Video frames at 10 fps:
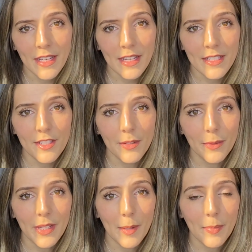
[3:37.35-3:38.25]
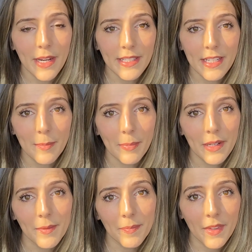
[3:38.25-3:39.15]
to get pregnant,
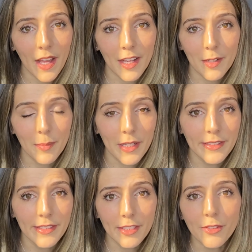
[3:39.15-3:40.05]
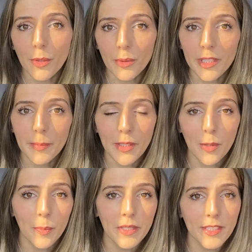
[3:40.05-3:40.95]
but um, I'd still totally be
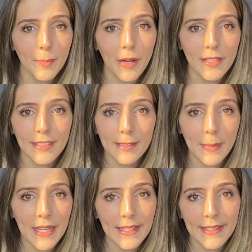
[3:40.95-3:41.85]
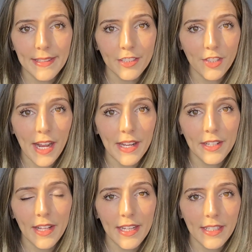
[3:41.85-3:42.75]
open to participating in the trial.
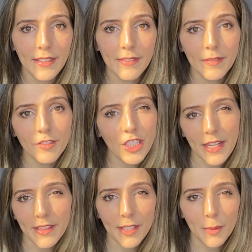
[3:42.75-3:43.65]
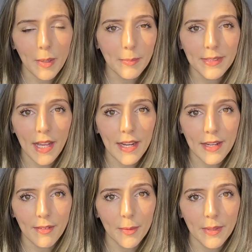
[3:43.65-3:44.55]
I check their website
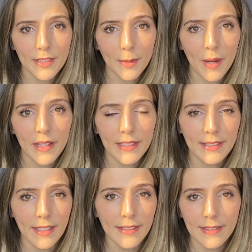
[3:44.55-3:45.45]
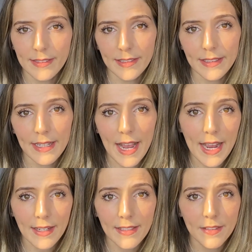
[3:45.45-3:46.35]
every once in a while. It says it's still an
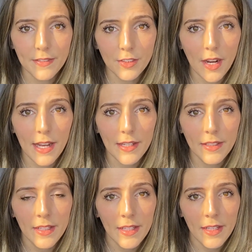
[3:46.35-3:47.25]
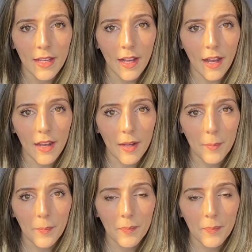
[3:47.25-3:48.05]
active trial. Um,